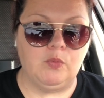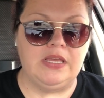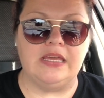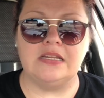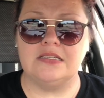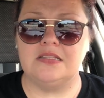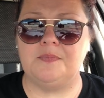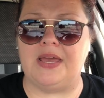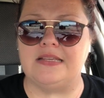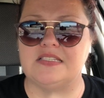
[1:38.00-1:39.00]
we get into the
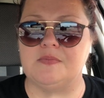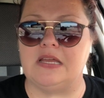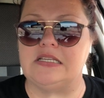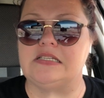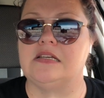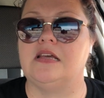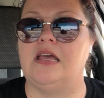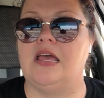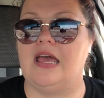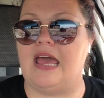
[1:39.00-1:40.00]
basement,
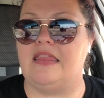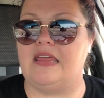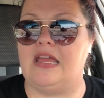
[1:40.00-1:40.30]
and